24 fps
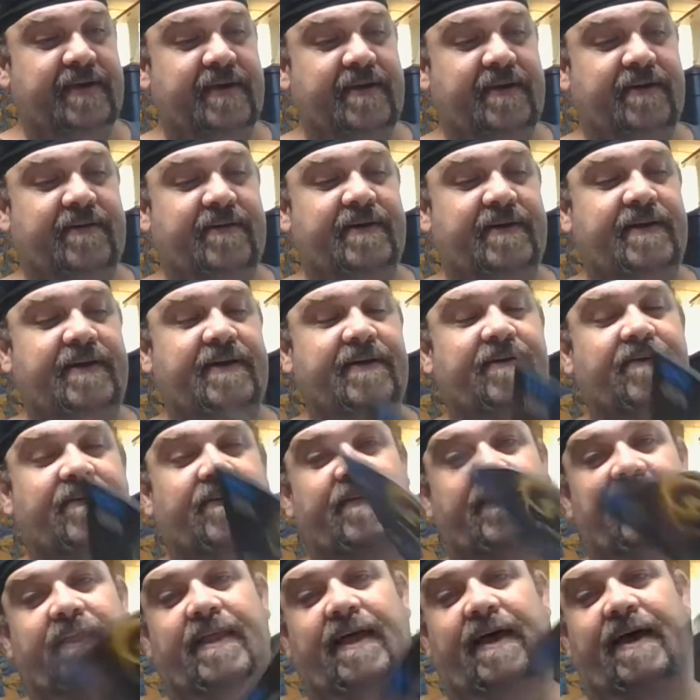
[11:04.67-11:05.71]
You're dealing
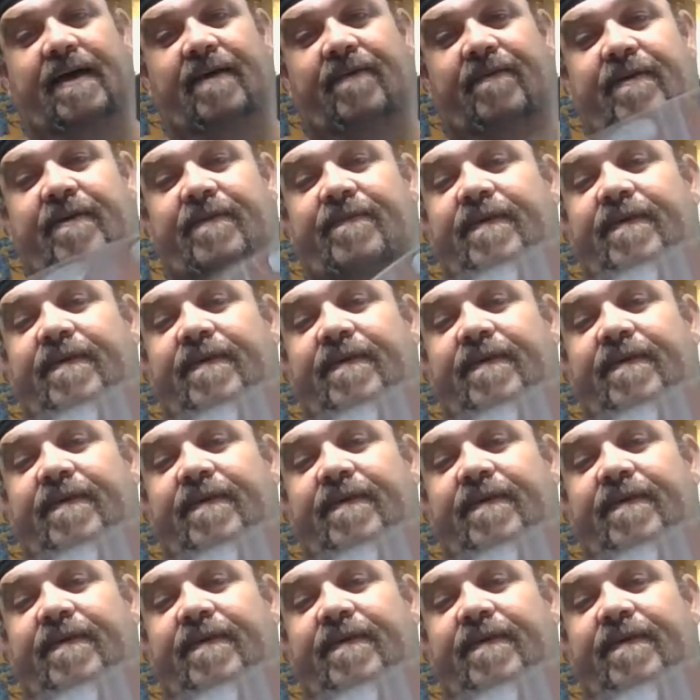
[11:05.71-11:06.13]
with a lot of our